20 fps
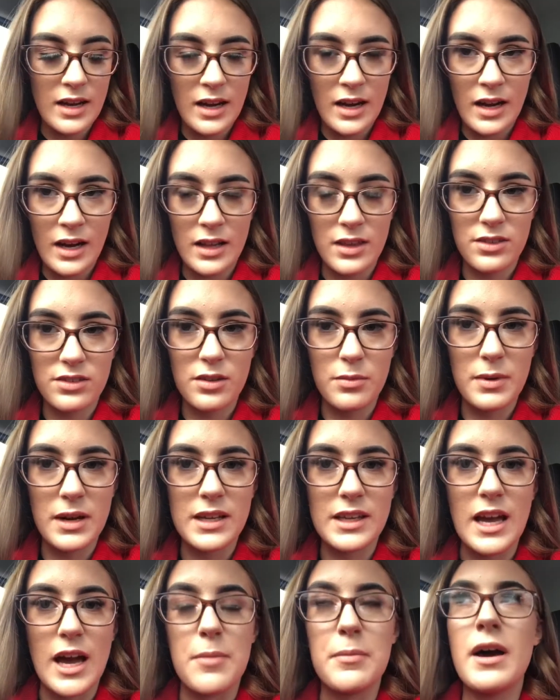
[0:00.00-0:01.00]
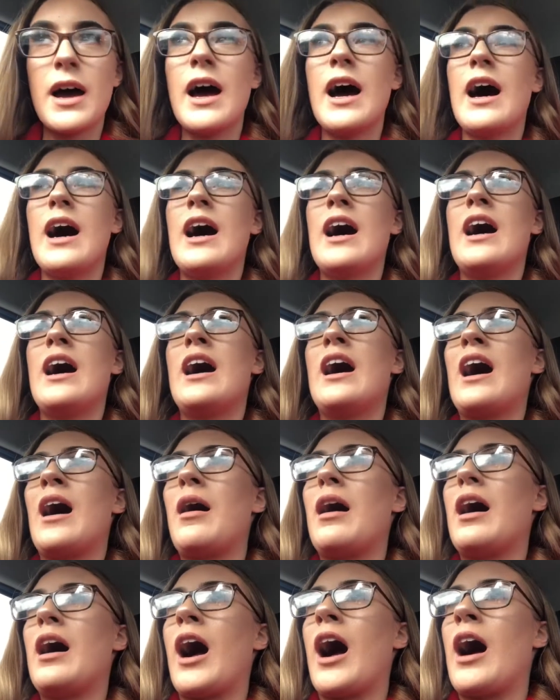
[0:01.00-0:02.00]
into B&M
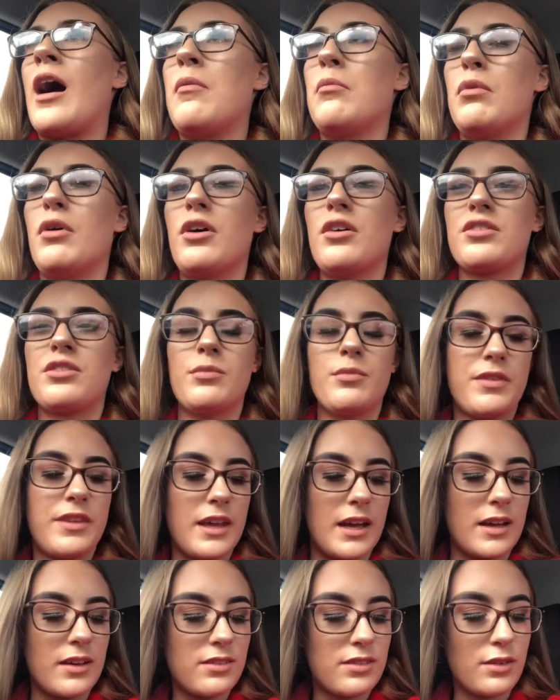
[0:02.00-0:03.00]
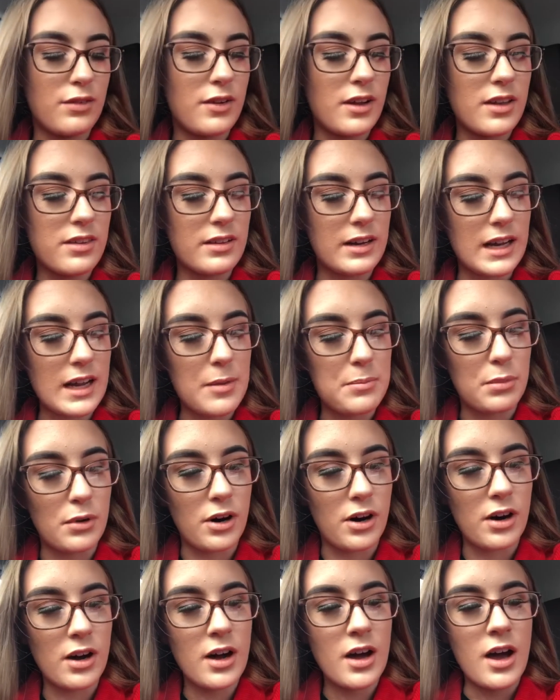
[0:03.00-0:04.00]
and bought some things. So firstly, I
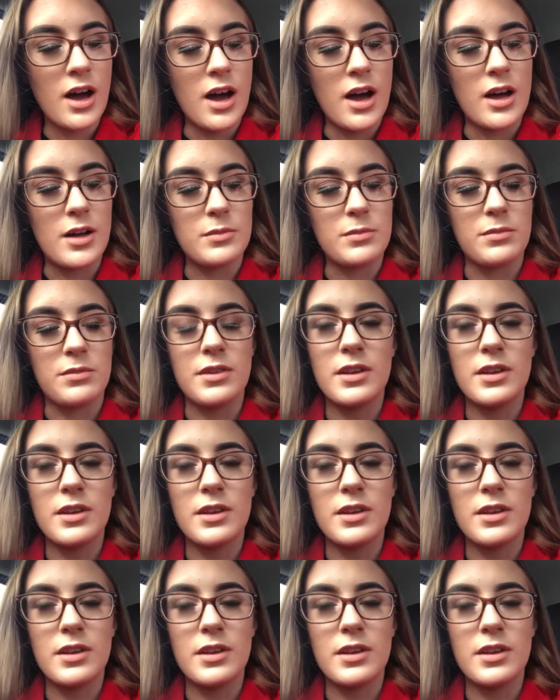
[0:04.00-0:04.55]
bought um,